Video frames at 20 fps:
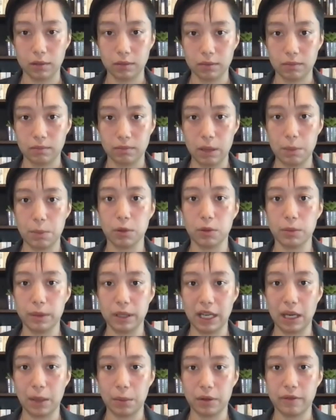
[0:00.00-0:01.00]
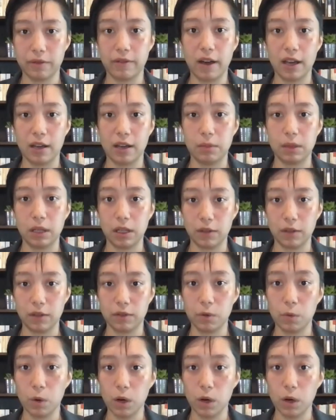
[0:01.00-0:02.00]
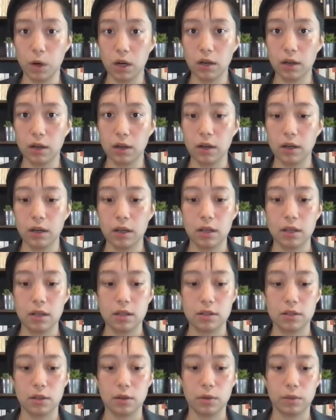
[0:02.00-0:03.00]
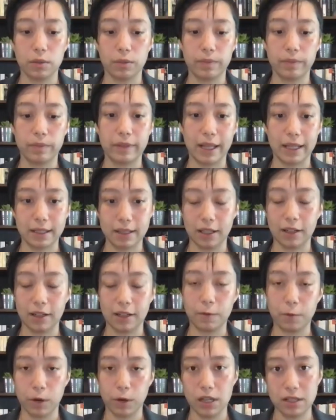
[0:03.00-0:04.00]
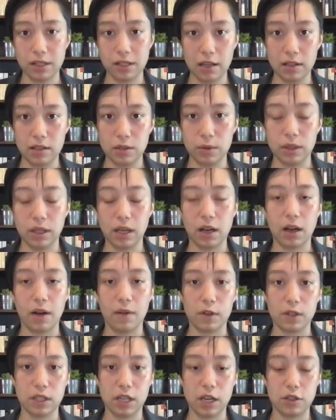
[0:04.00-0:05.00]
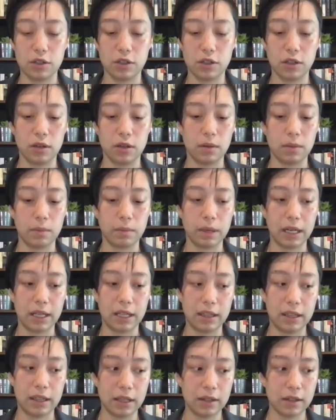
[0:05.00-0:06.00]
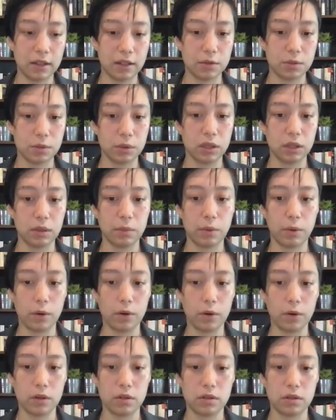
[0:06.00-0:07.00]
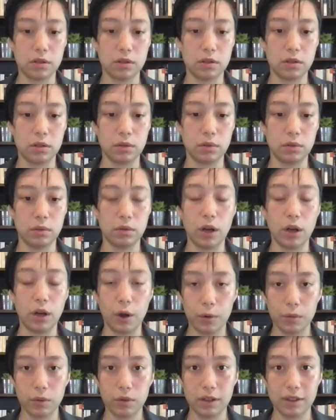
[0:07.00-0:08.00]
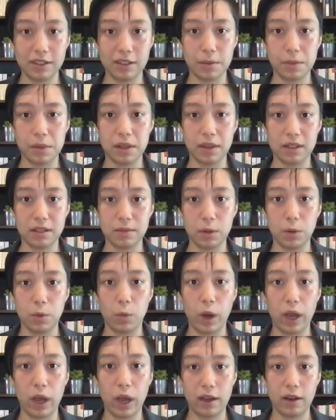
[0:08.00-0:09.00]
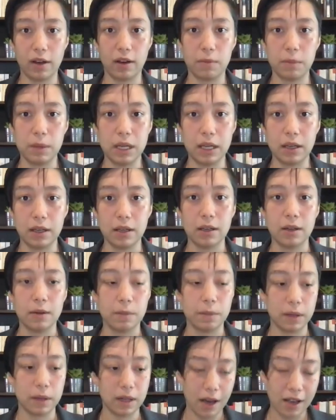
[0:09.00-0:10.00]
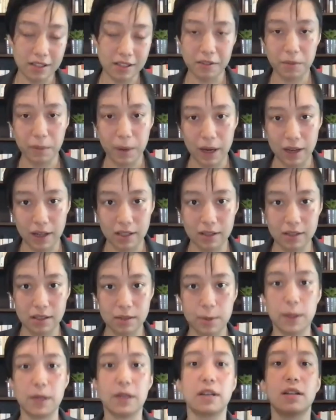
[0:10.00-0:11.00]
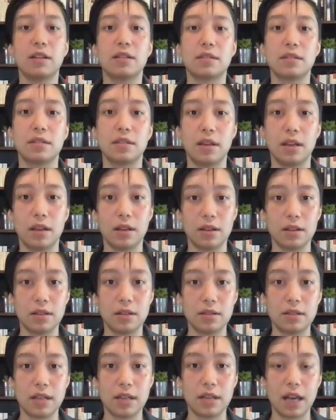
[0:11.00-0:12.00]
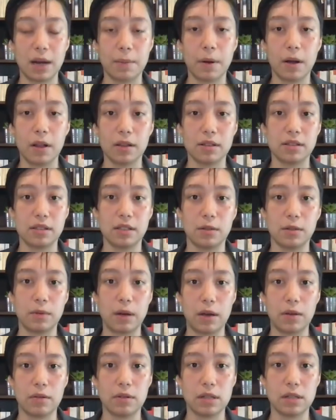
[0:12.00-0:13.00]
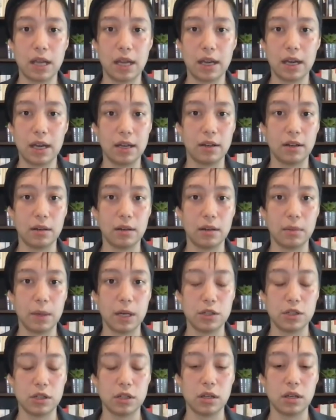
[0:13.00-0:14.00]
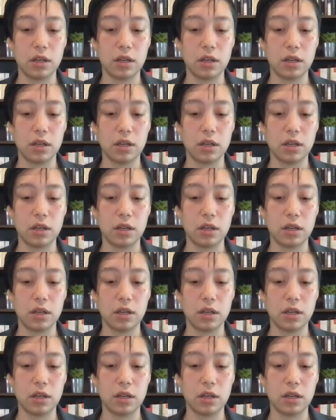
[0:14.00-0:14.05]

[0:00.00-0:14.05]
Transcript: people being able to find meaningful work. So that's kind of where I tend to in that conversation. But I think that it's really important to note, and something that's been weighing on me because of my experience in tech policy around AI and automation,